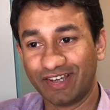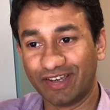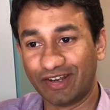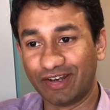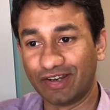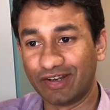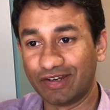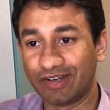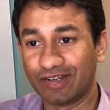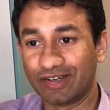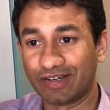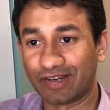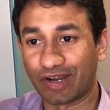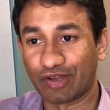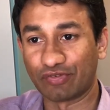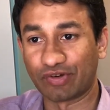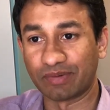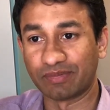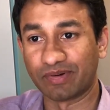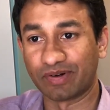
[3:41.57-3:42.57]
in a uh,
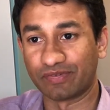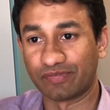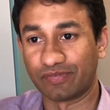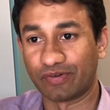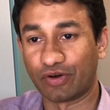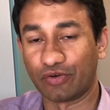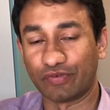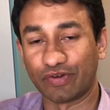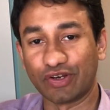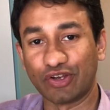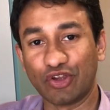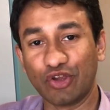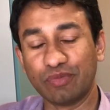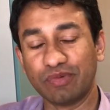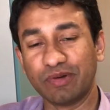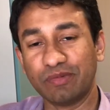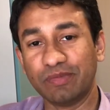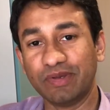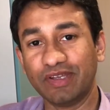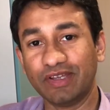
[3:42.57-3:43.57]
lifetime of, of a
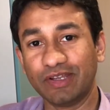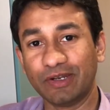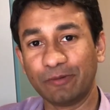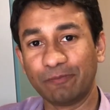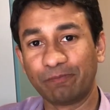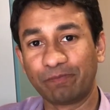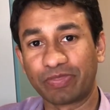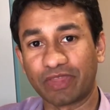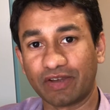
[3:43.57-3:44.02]
human being.